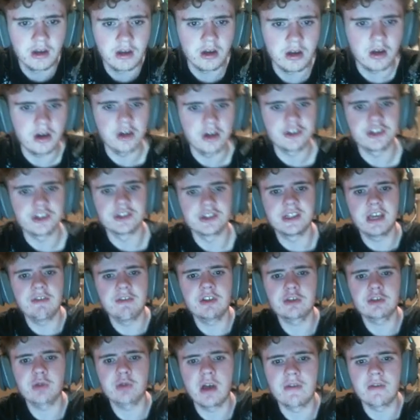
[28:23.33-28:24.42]

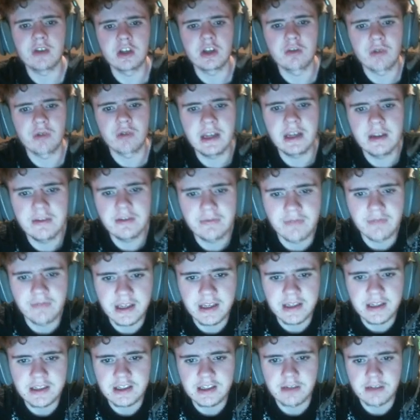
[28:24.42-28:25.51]
Argentavis will have a
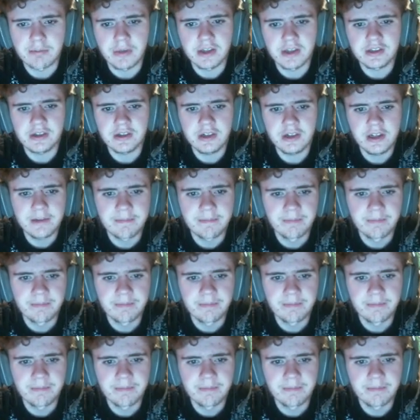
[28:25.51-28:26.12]
gray-faced buzzard.